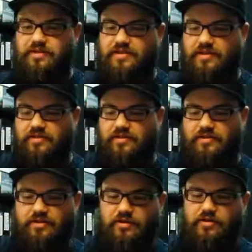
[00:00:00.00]
Exactly.
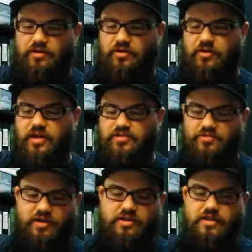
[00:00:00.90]
Okay,
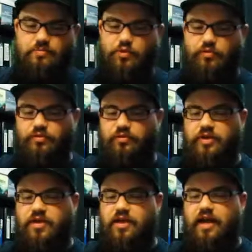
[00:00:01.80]
so I'm going to tap both,
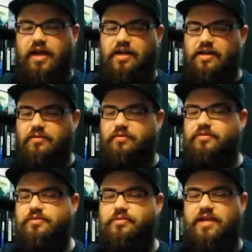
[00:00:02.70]
and I'm
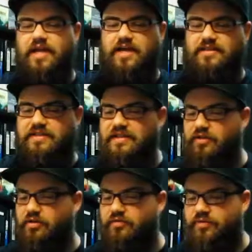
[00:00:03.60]
going to play a
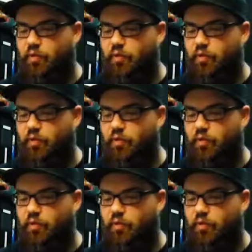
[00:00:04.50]
Seeker of the